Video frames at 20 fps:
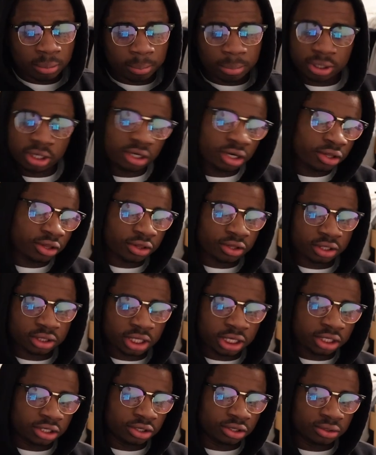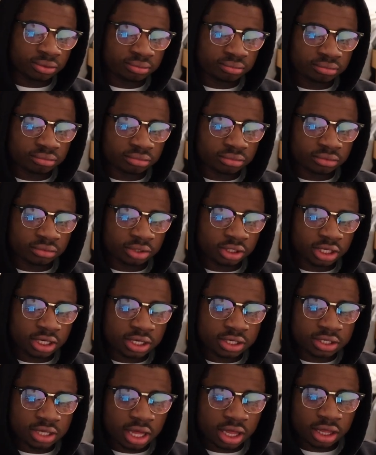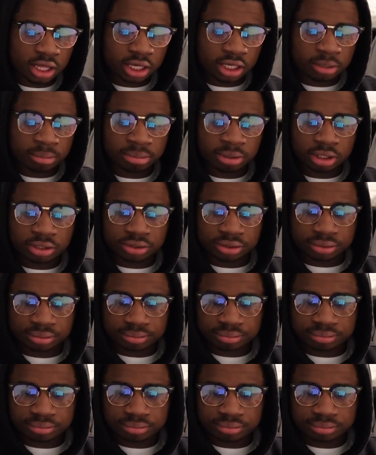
But another thing they can do is they can blunder